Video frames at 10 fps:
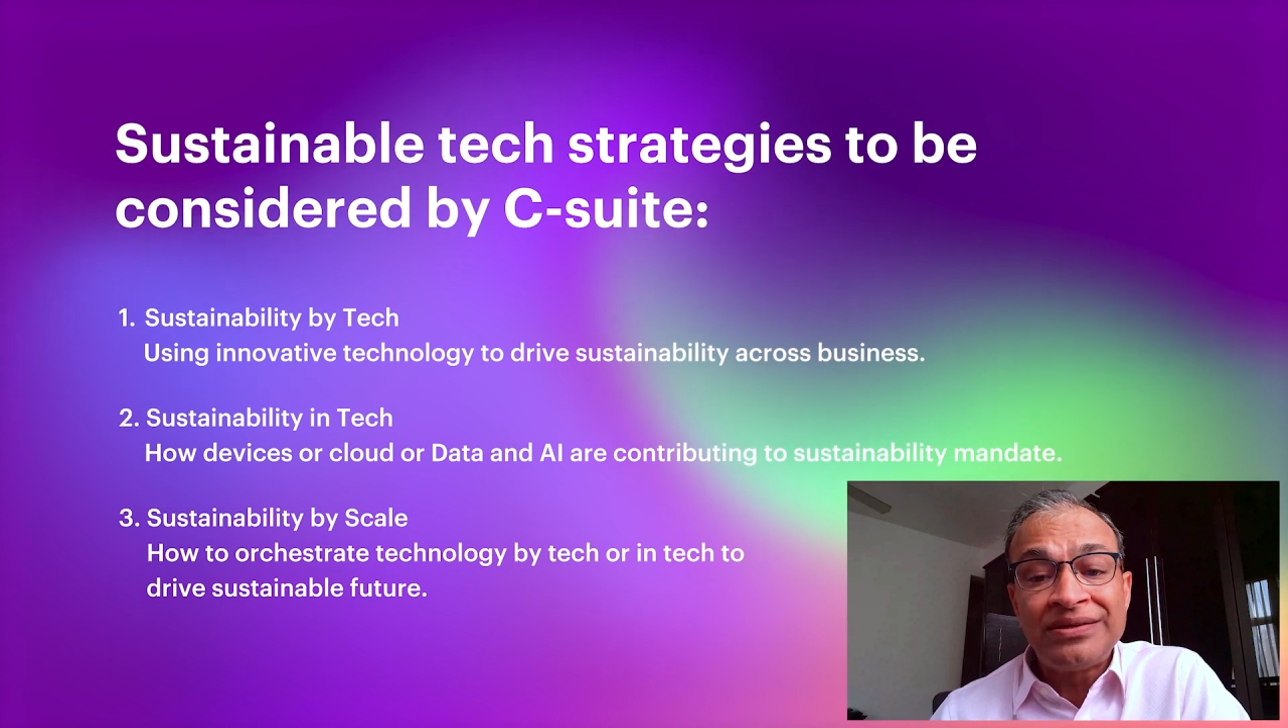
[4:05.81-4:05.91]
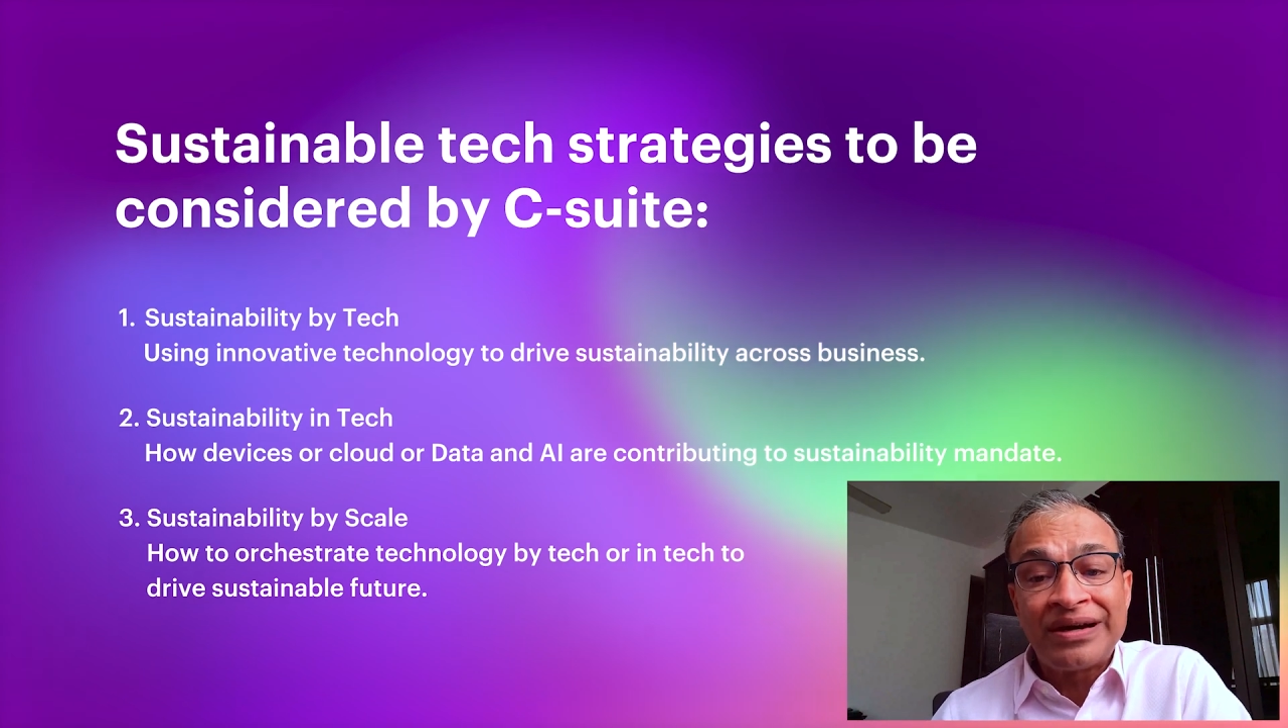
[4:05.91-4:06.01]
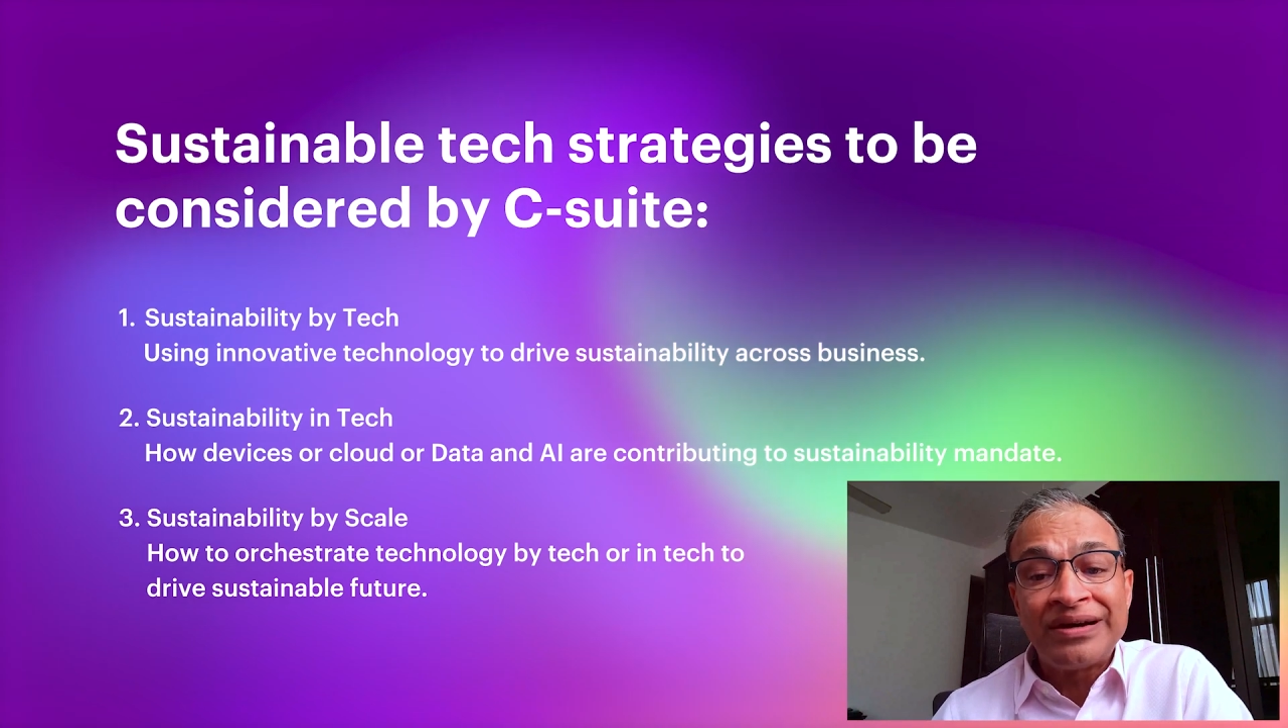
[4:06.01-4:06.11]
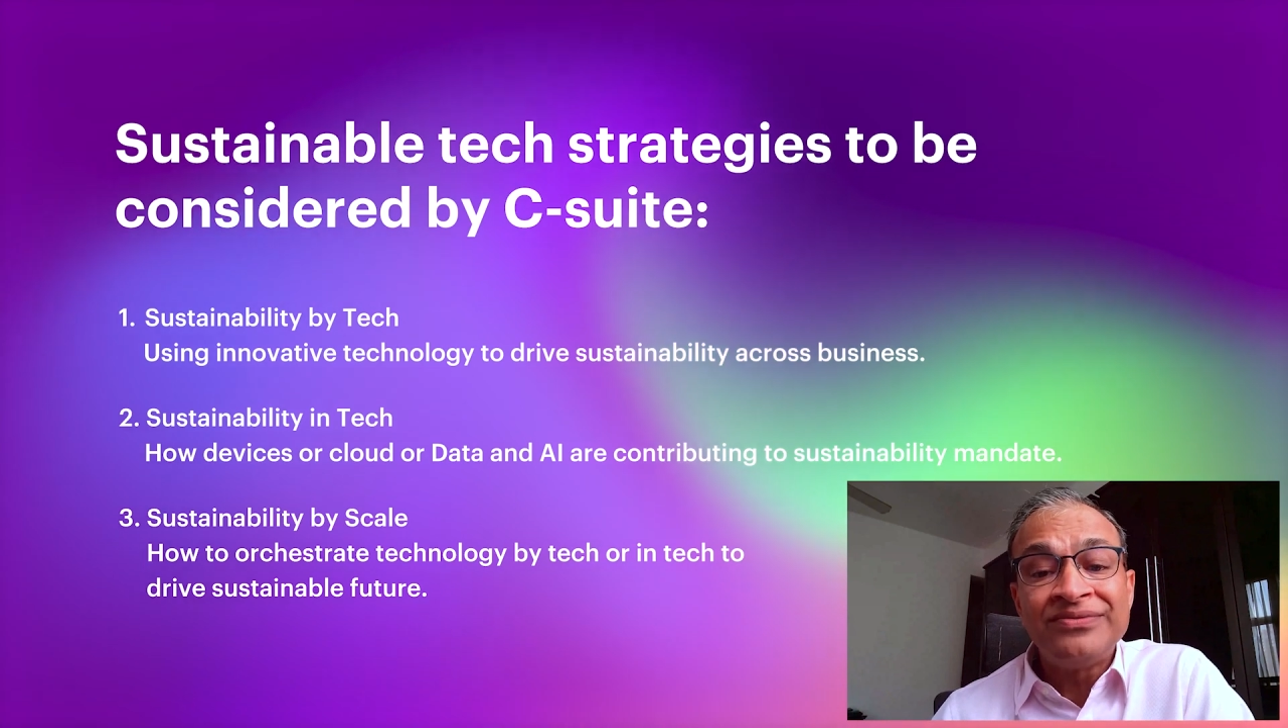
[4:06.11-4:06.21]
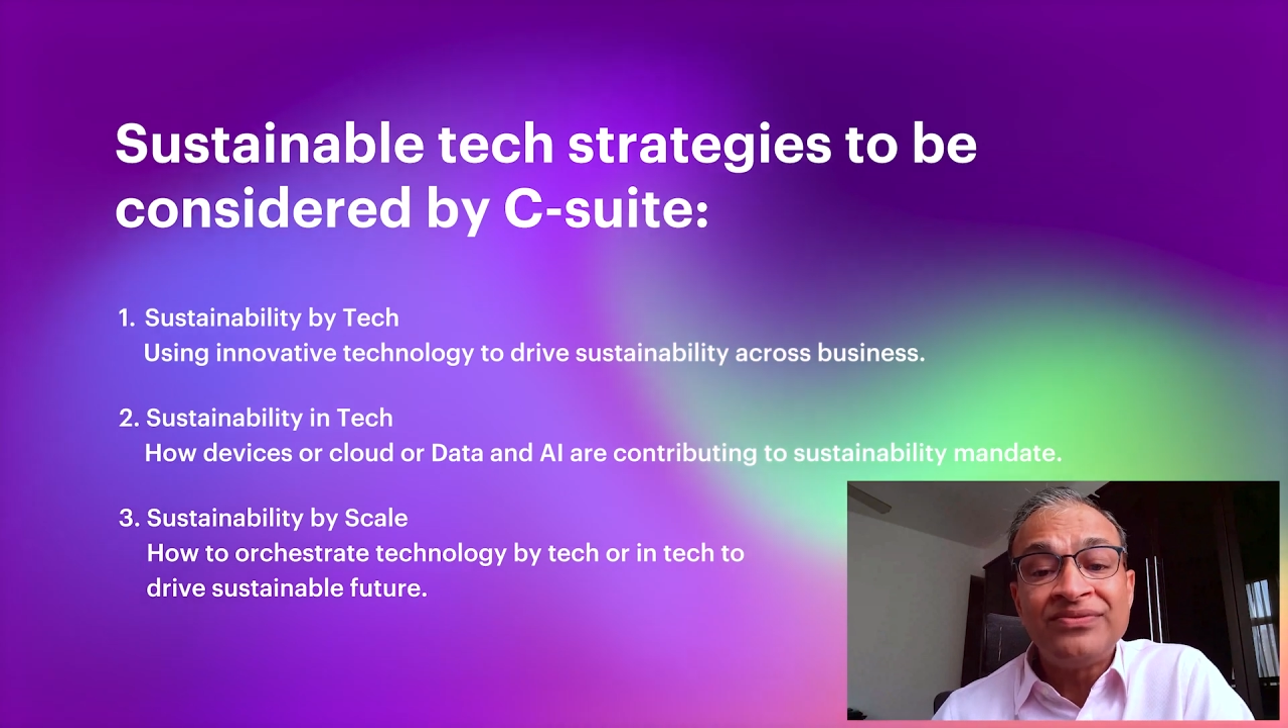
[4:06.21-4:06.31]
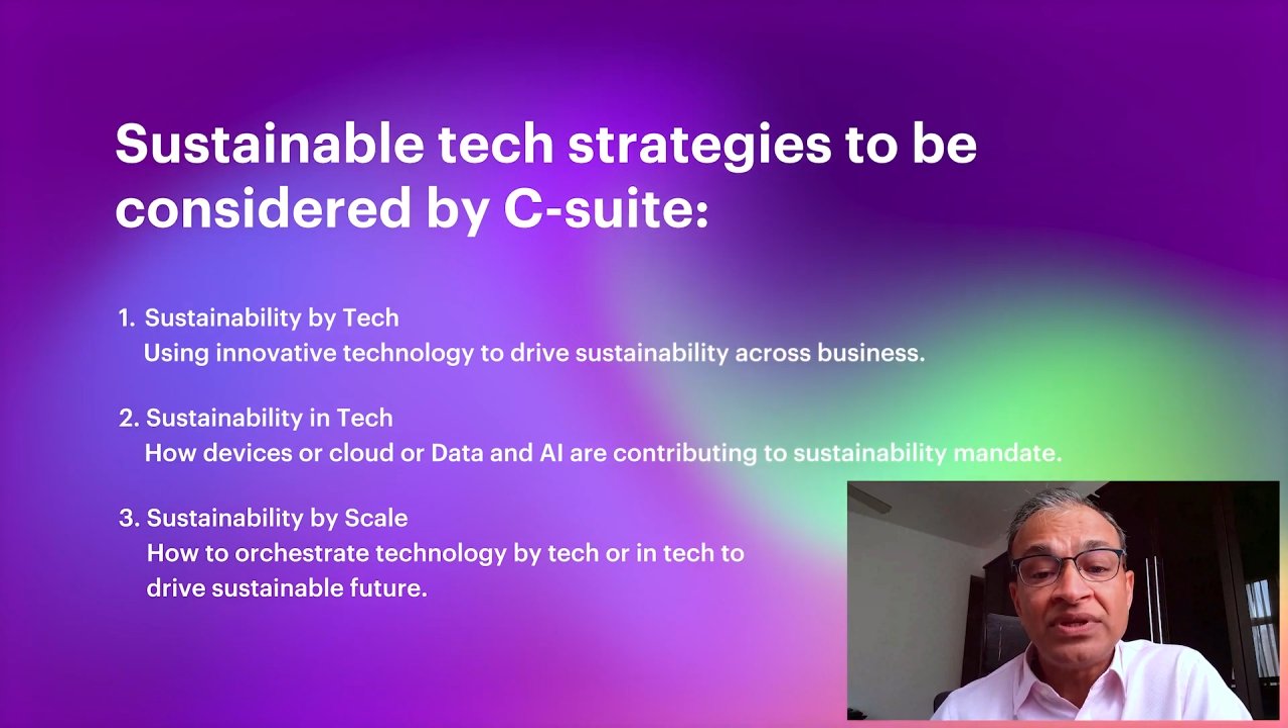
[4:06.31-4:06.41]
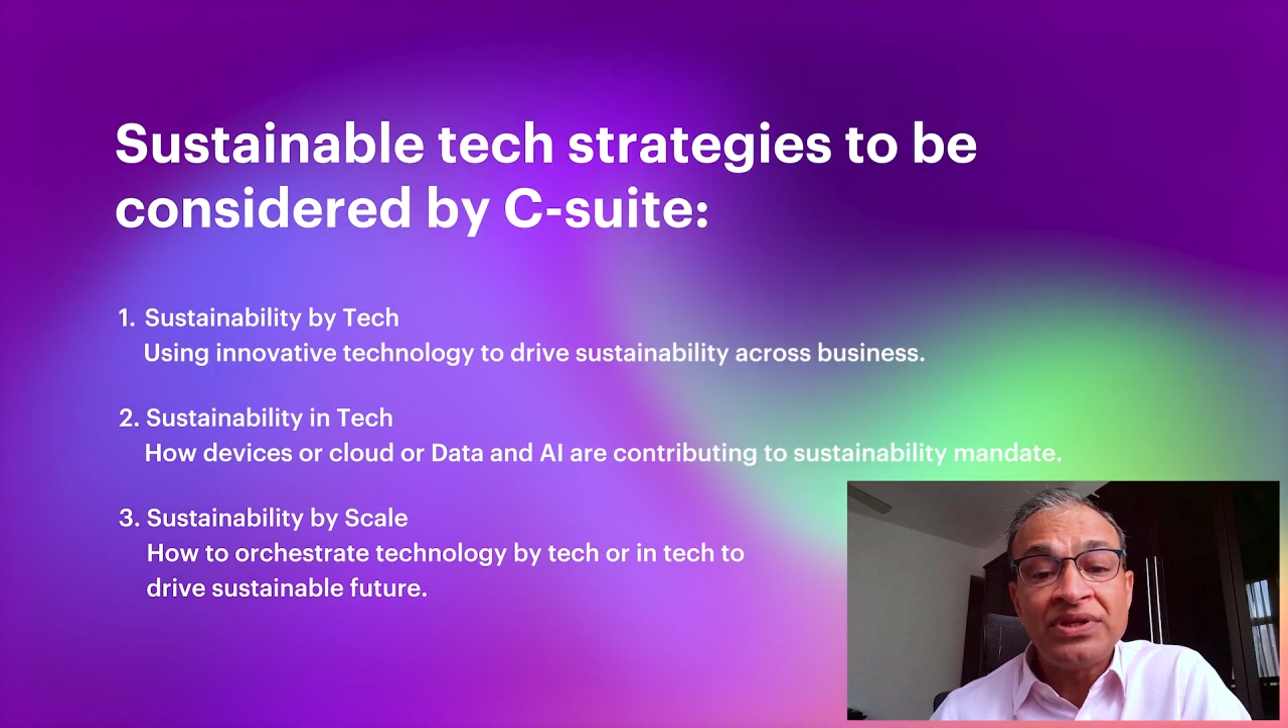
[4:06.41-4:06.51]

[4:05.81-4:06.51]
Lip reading: drive